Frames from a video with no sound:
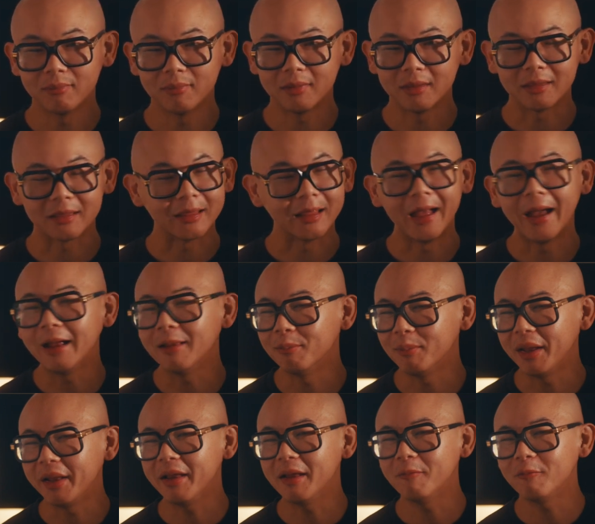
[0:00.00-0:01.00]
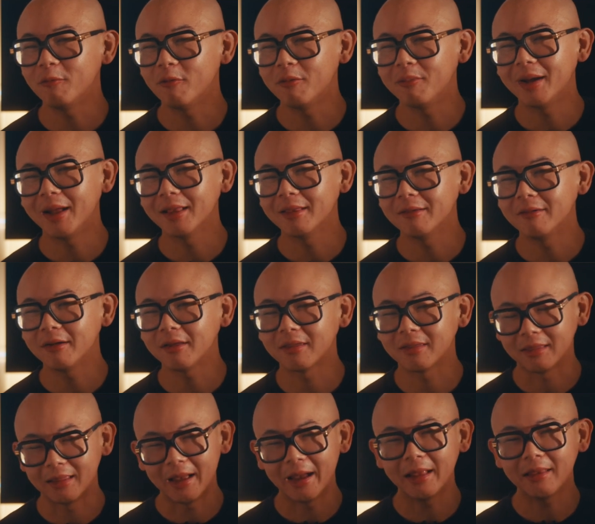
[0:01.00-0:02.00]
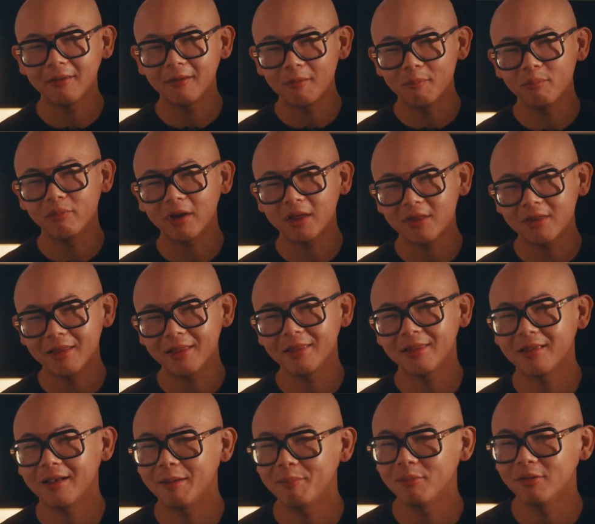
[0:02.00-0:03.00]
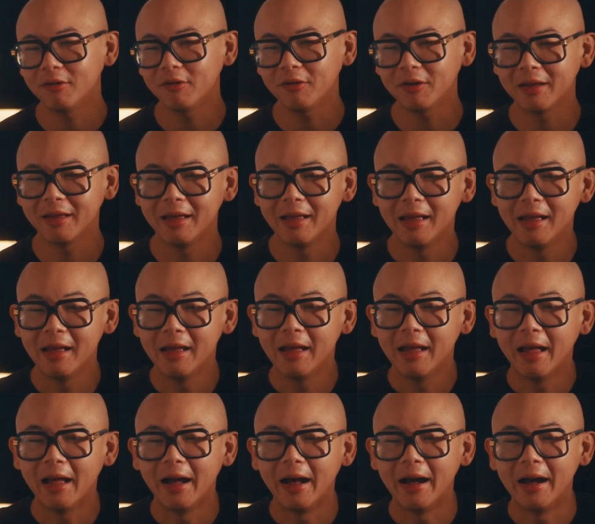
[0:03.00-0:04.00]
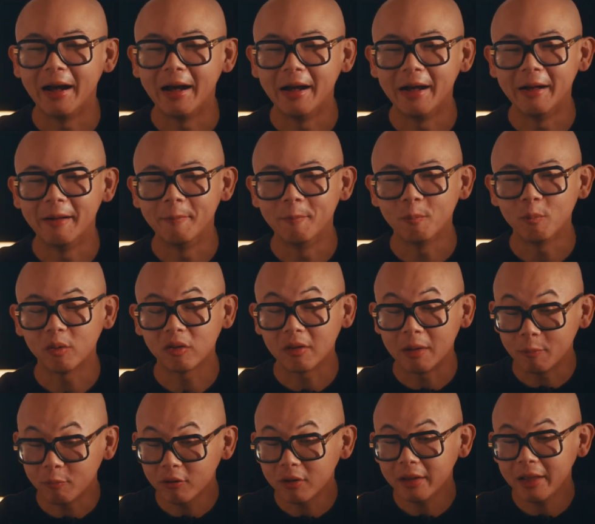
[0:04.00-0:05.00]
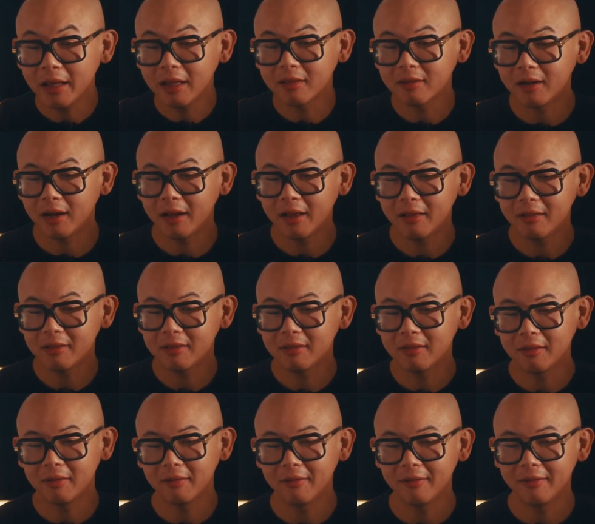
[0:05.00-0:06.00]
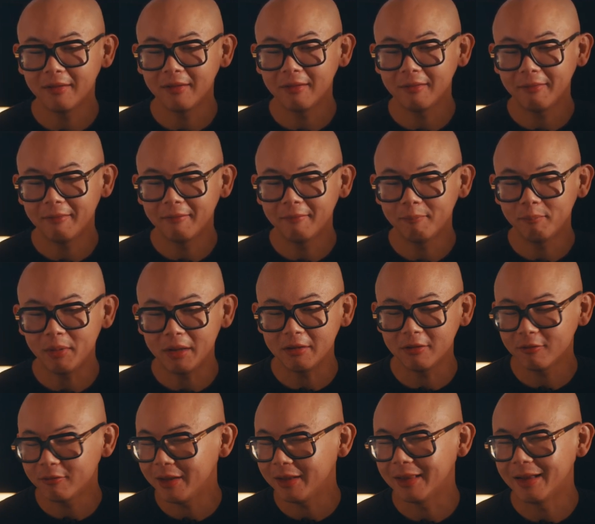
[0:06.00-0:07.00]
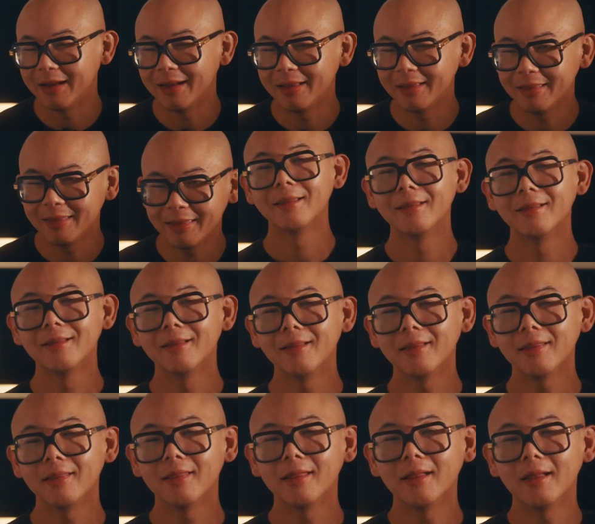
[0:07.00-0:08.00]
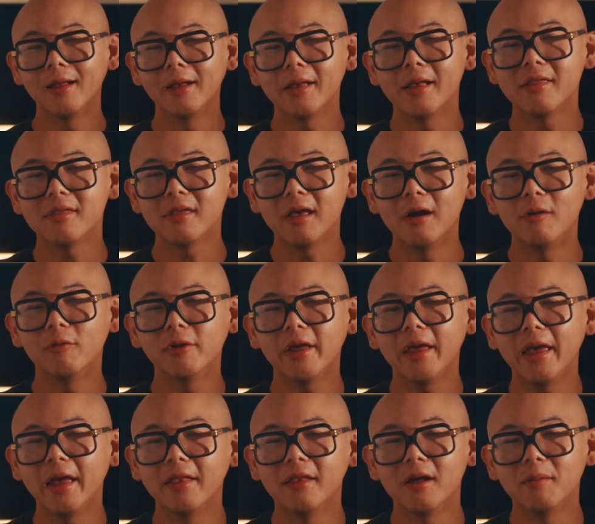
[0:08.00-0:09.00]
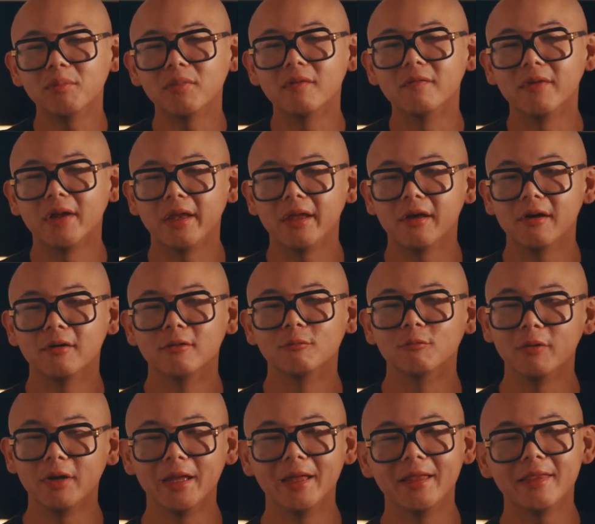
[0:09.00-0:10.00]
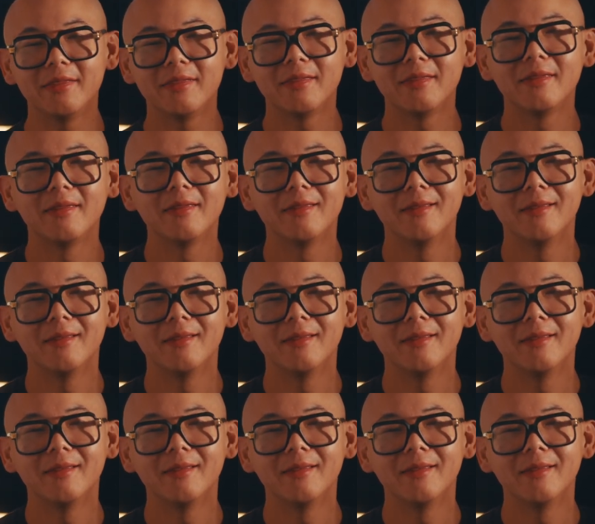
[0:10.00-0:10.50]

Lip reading: slight medium format look, slight compression type look. So I'm really excited to be doing that. I guess I want to end up the video with,